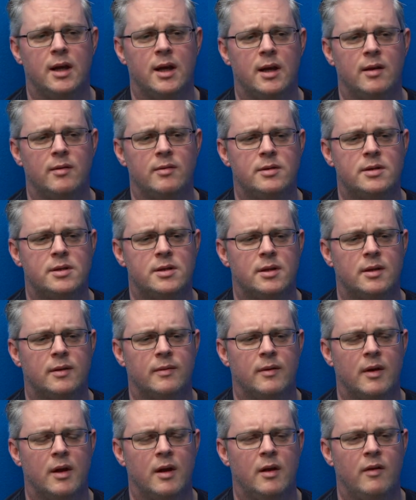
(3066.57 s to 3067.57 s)
It was,
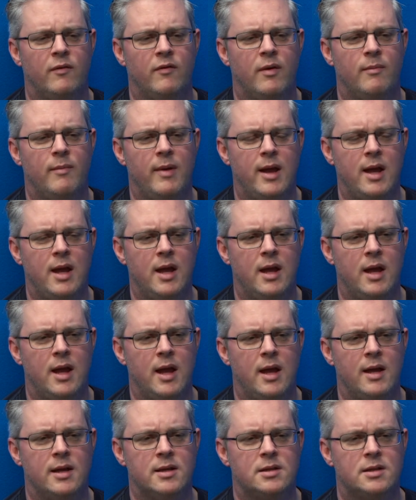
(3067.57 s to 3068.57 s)
for me,
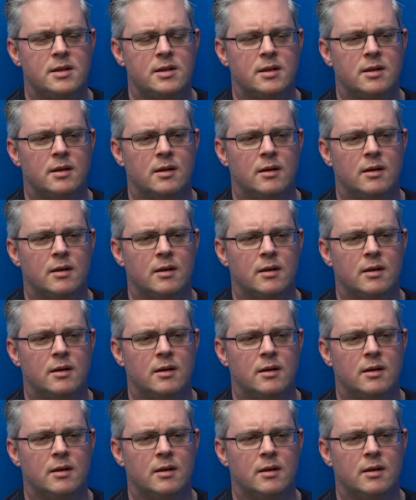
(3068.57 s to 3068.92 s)
it's